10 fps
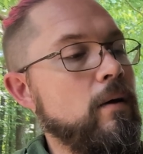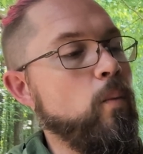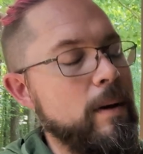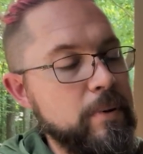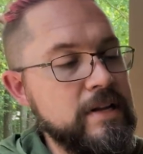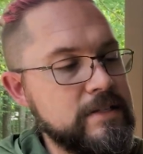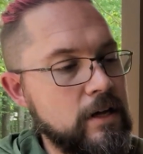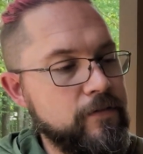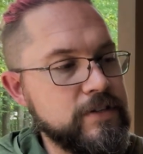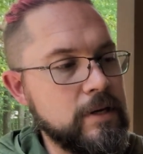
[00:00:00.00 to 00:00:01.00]
weapon
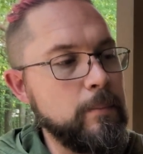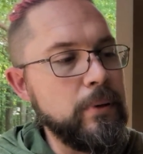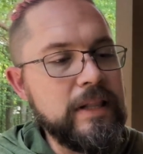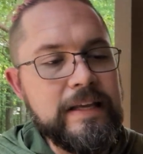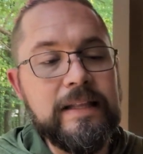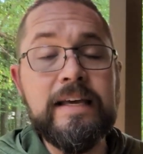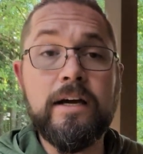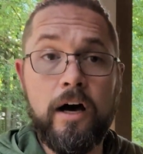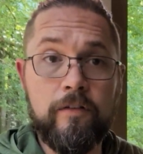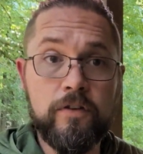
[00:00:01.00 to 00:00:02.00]
itself is completely
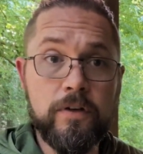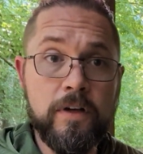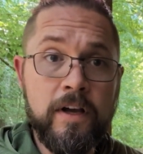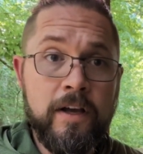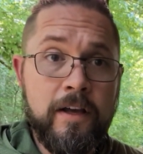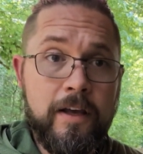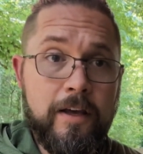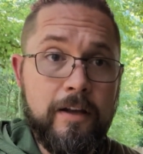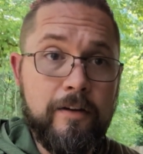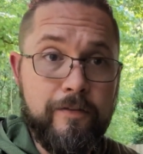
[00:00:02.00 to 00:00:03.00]
covered
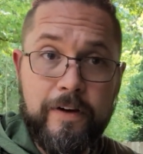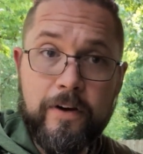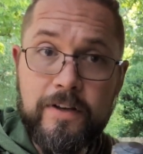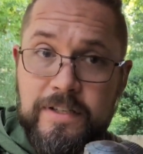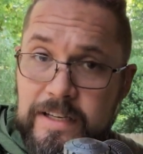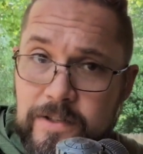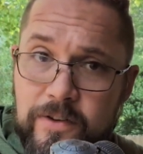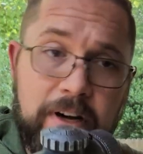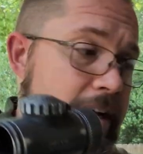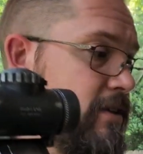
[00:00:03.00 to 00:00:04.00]
in various
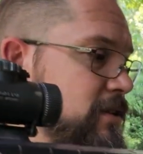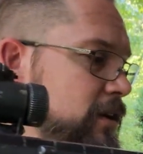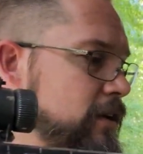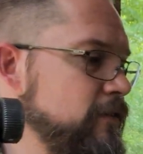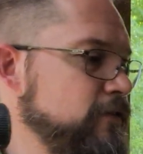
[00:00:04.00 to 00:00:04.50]
Easter eggs and